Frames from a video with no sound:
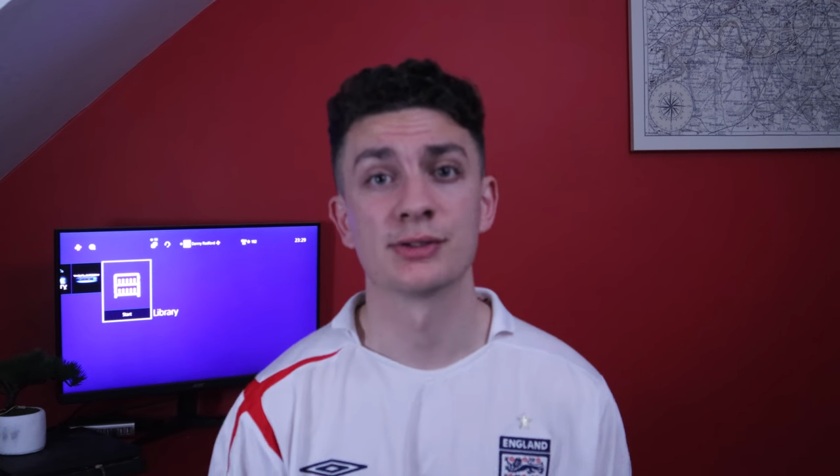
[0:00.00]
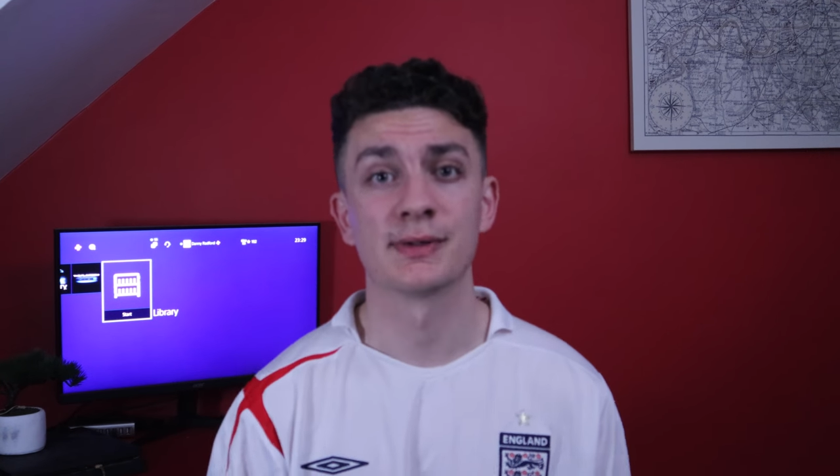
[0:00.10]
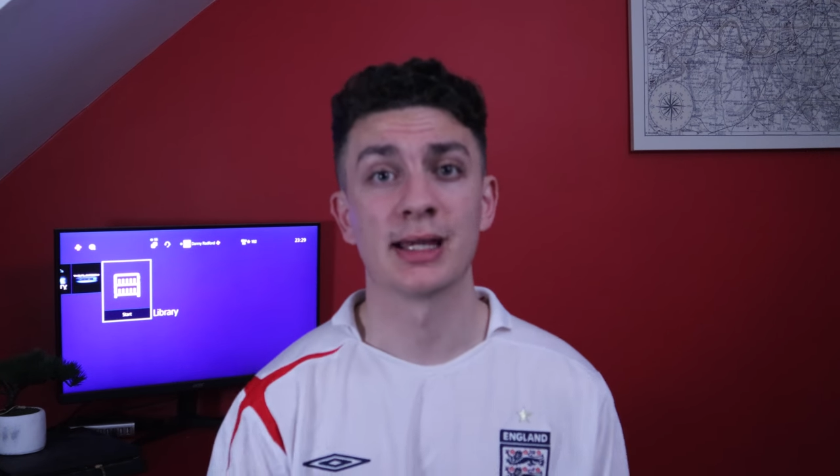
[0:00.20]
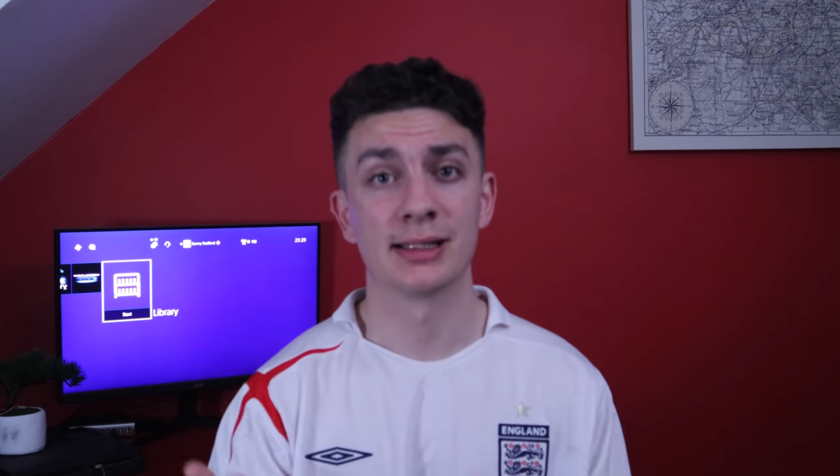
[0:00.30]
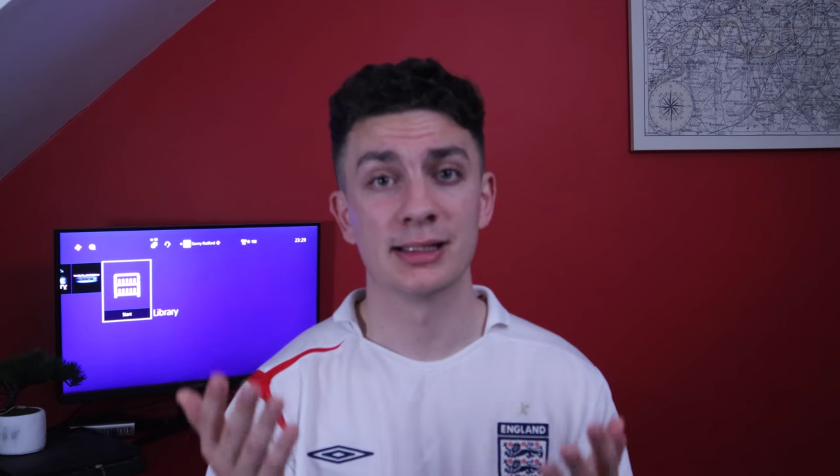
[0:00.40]
of
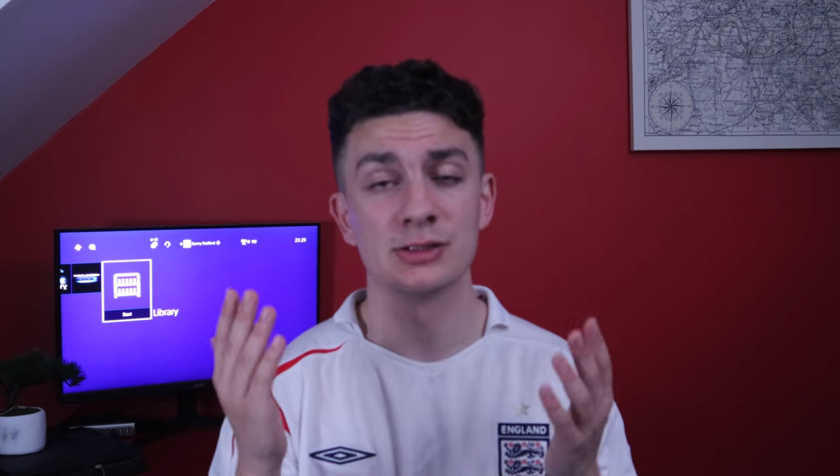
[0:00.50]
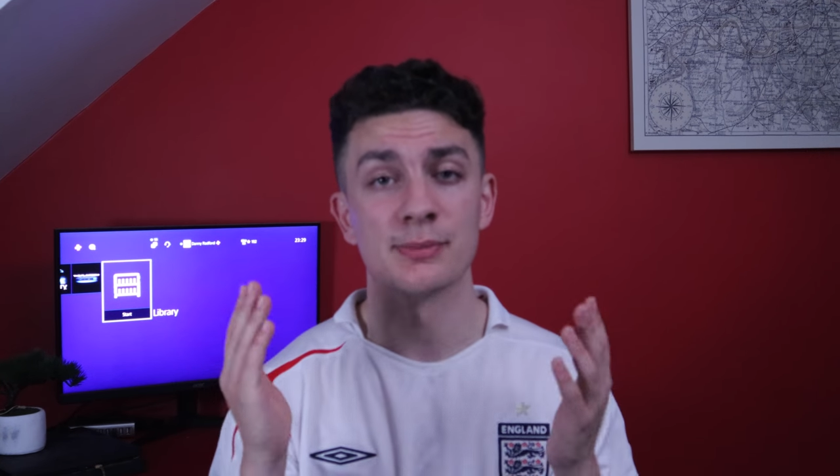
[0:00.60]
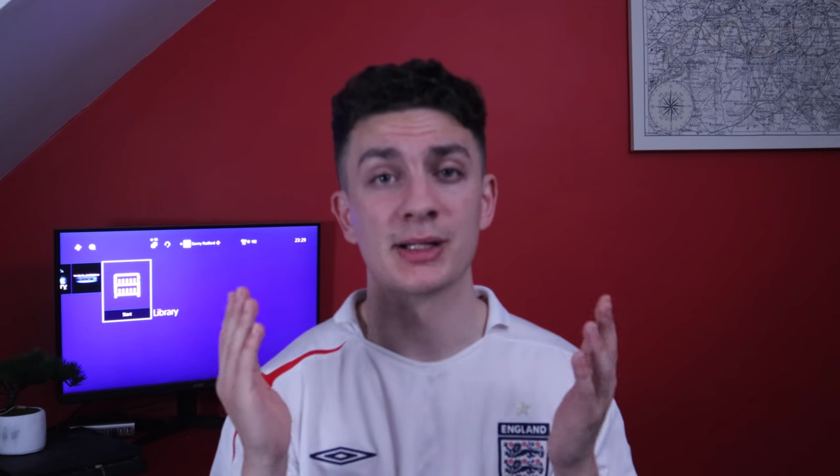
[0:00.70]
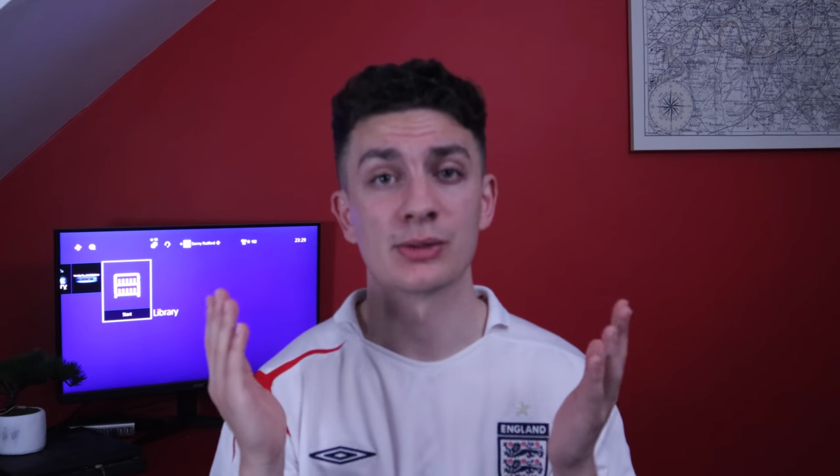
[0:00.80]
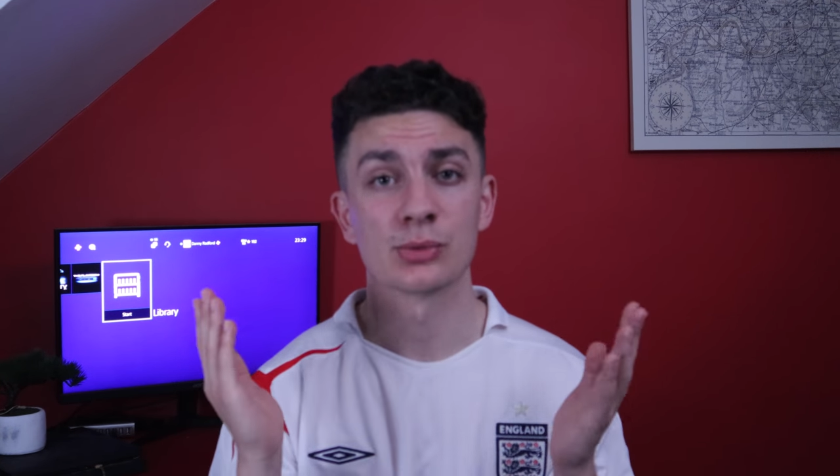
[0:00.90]
getting
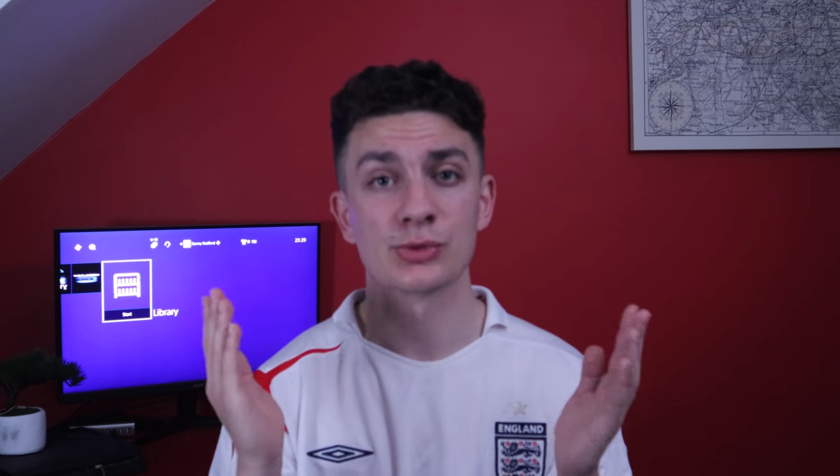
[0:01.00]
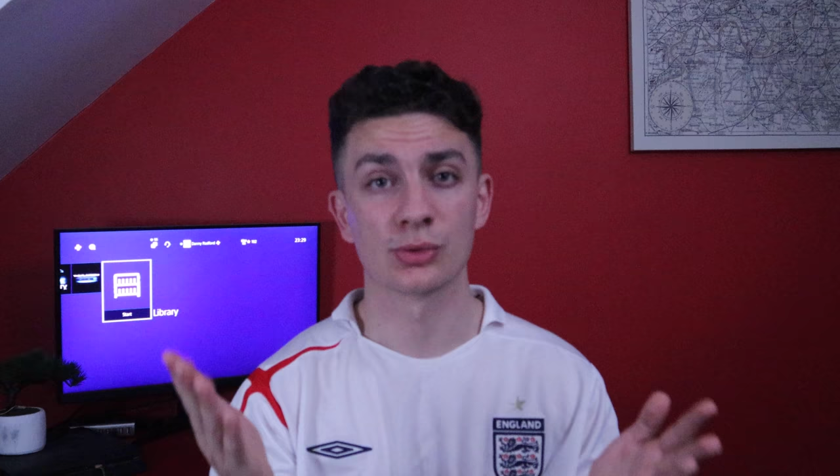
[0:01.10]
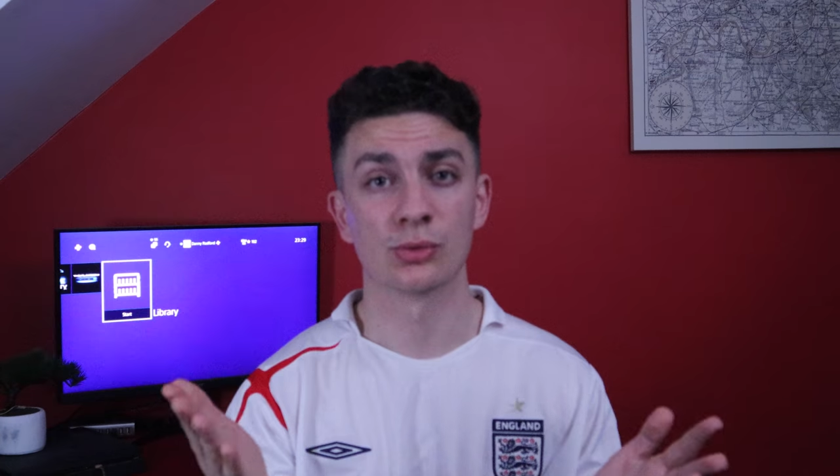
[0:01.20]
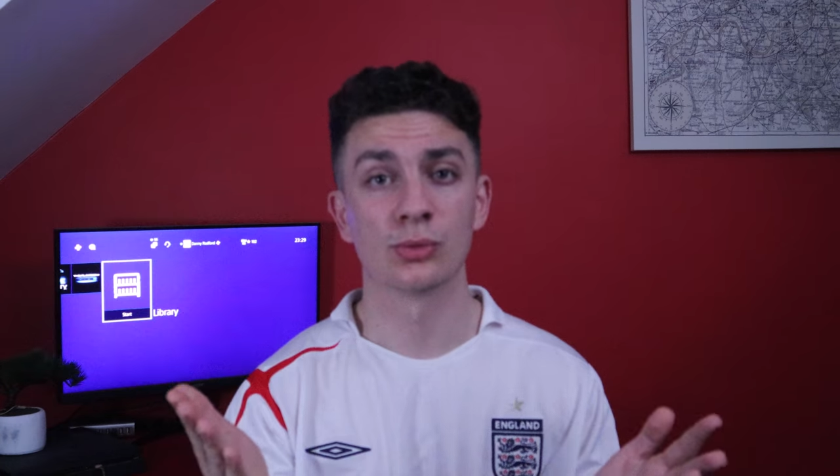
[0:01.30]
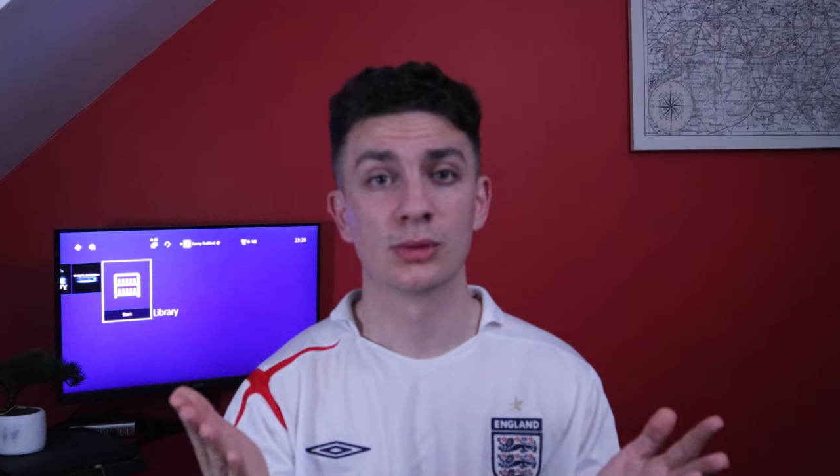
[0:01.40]
into medical
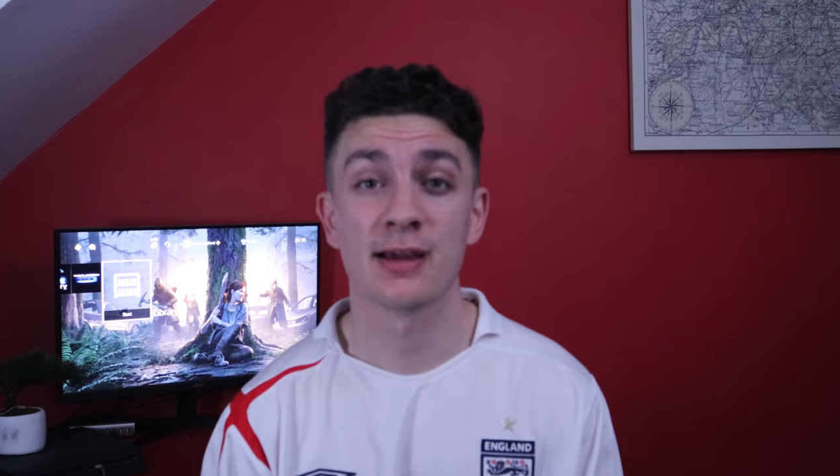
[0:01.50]
school.